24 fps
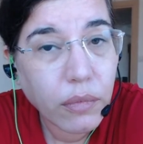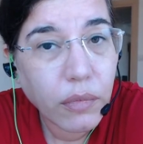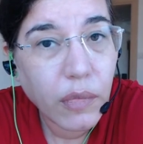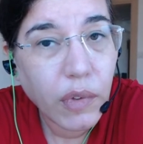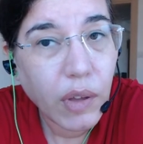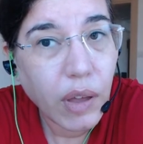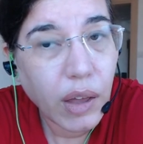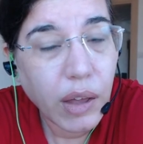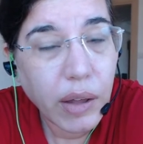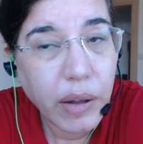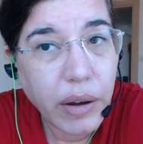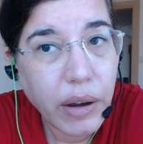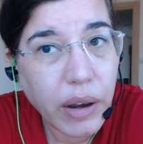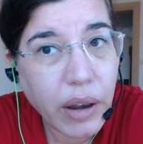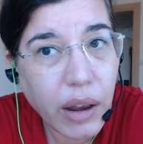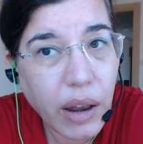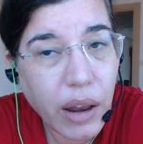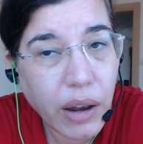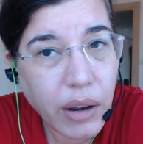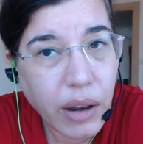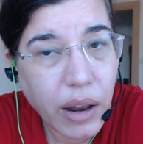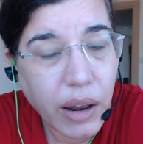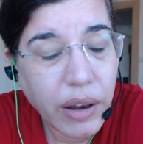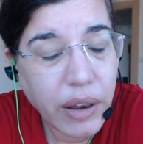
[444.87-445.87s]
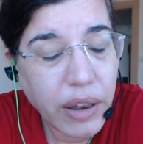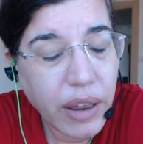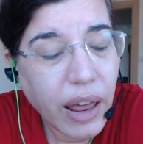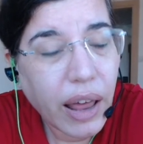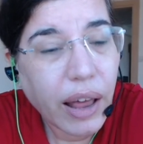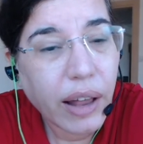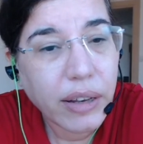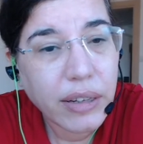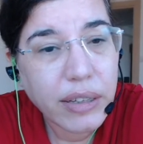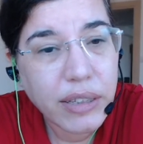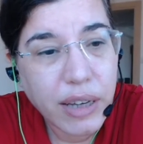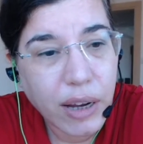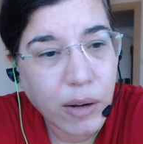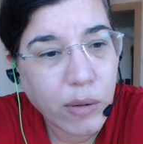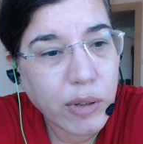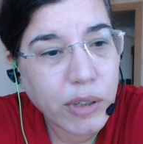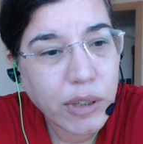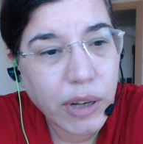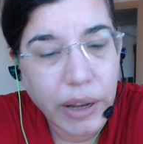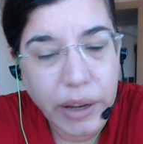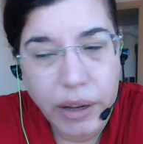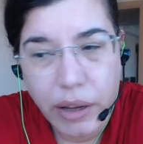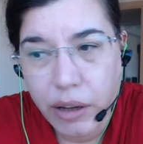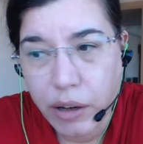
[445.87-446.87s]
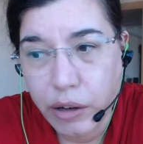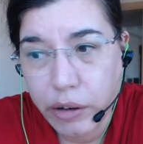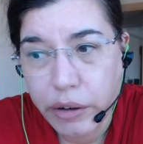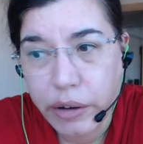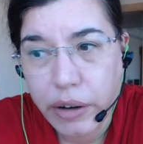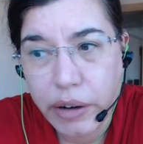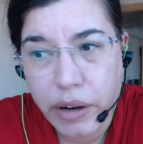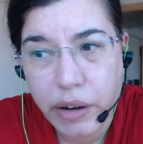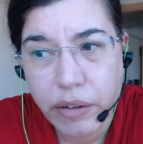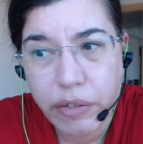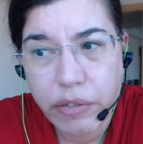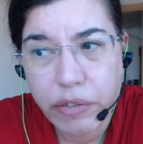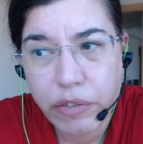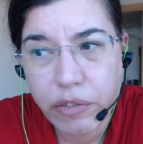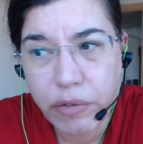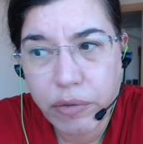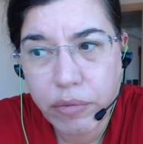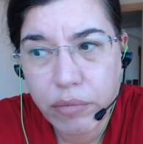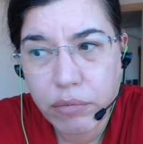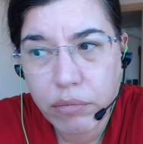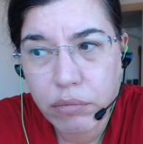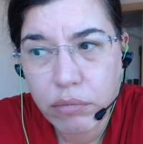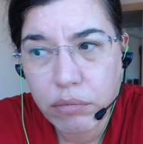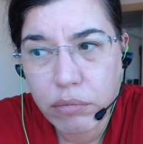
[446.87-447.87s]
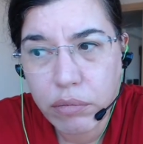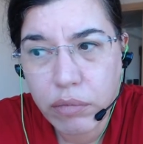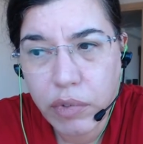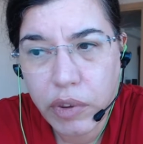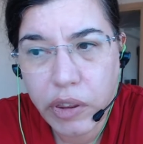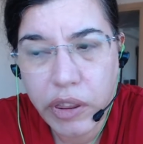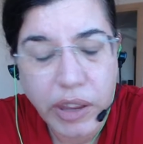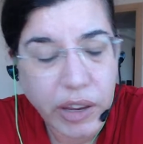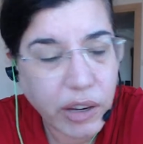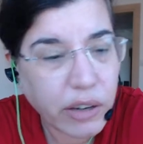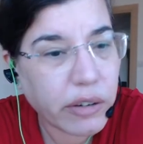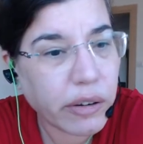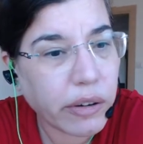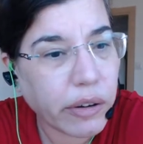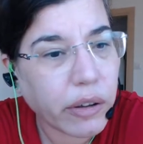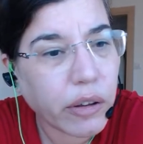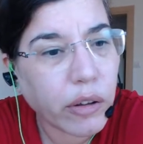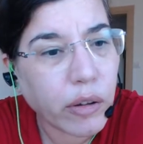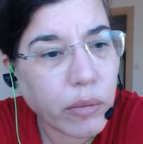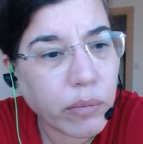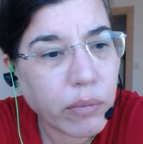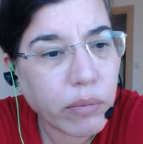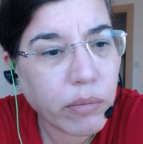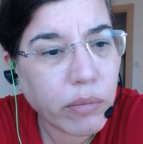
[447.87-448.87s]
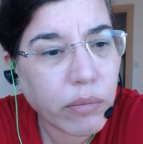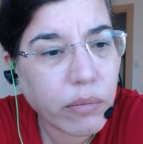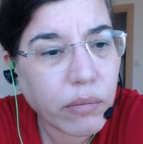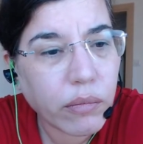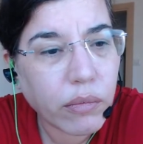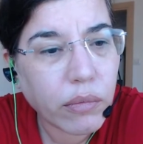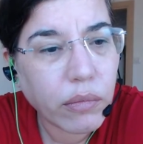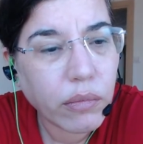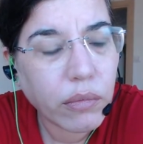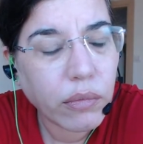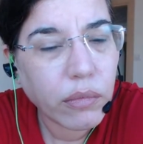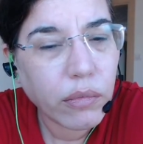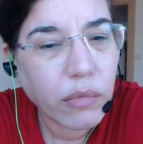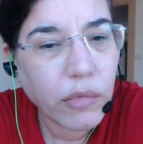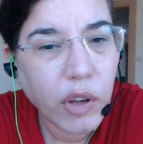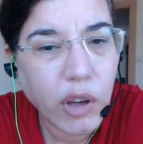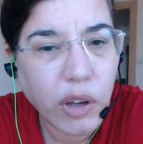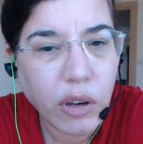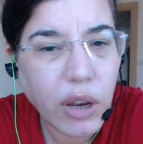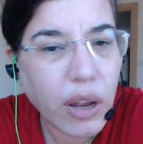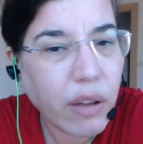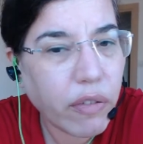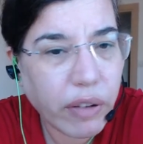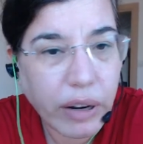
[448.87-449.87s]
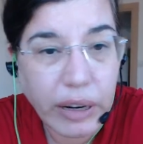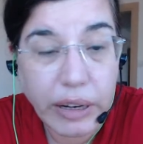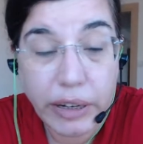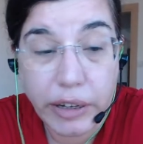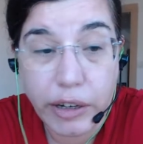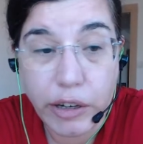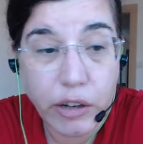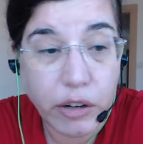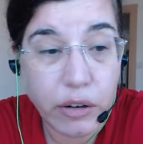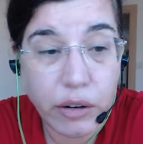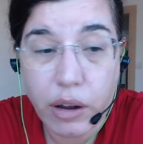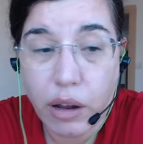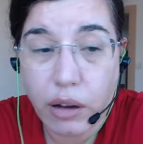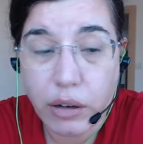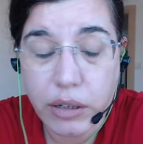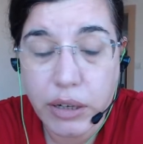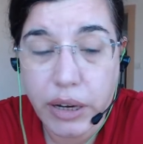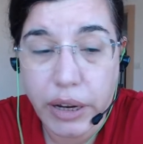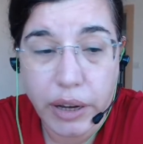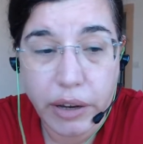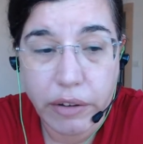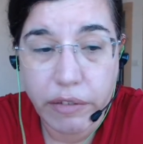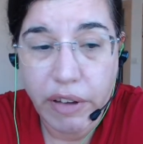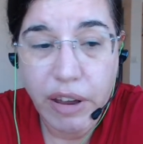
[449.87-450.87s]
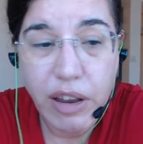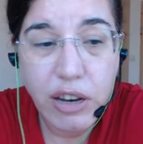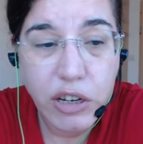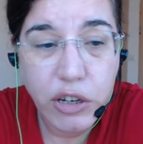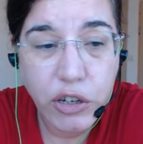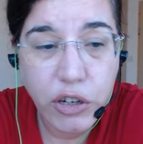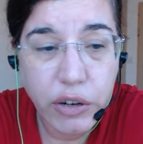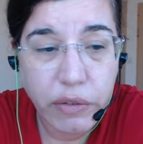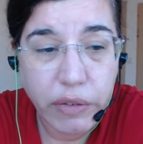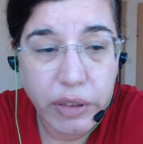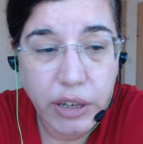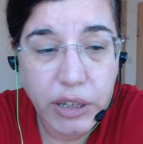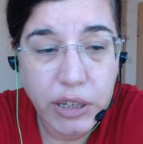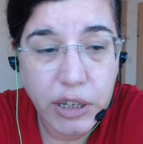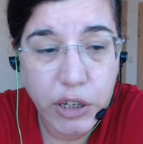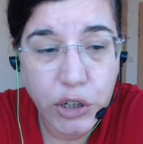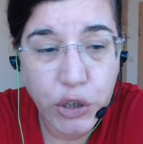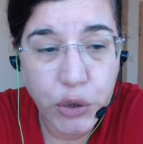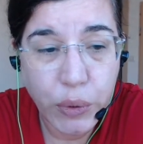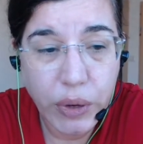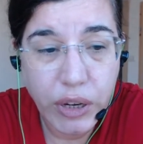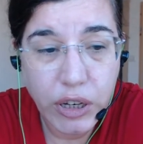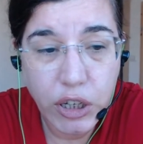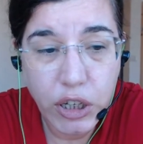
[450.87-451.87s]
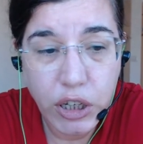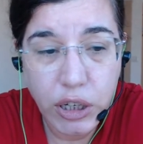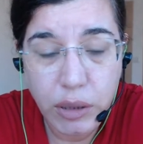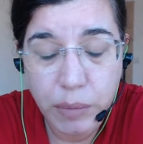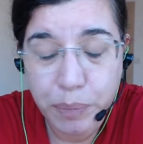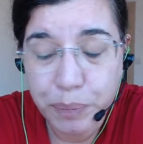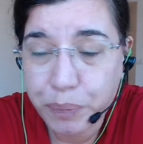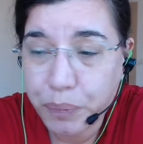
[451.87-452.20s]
And that sounds like a good enough thing to do. You definitely do not take advantage of the situation.